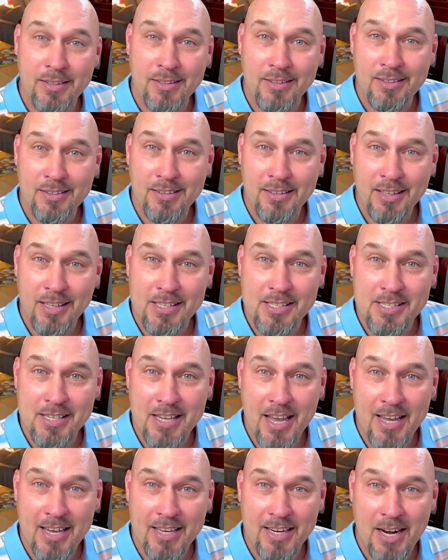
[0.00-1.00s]
let's
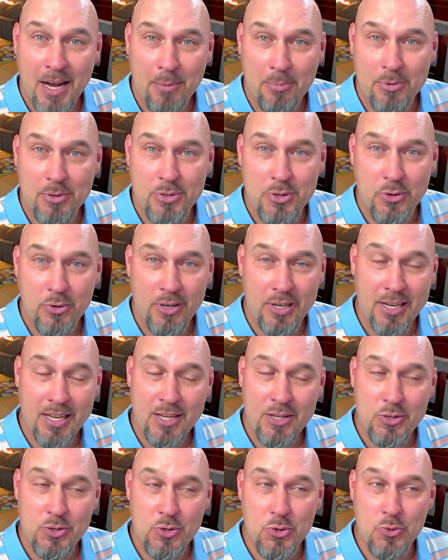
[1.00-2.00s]
take an opportunity
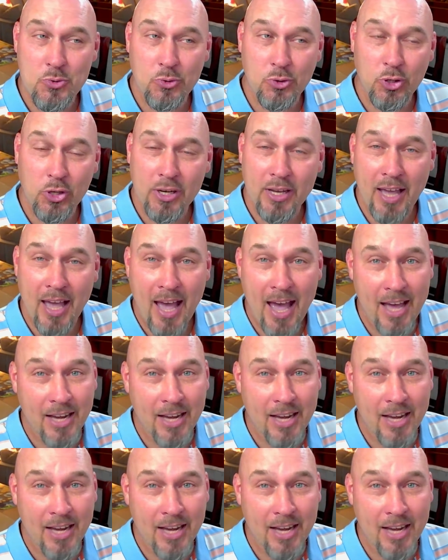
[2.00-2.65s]
to look at